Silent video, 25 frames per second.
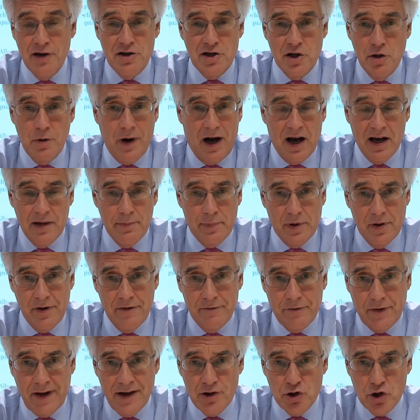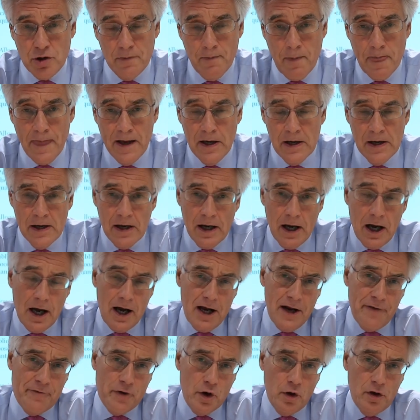to hyperinflation.
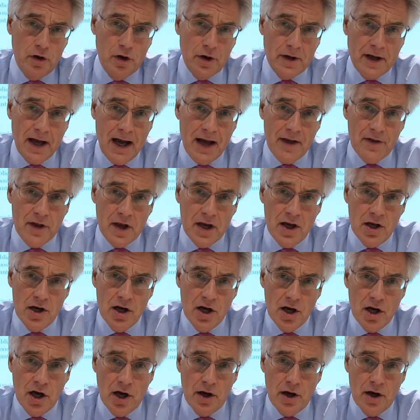If you look at the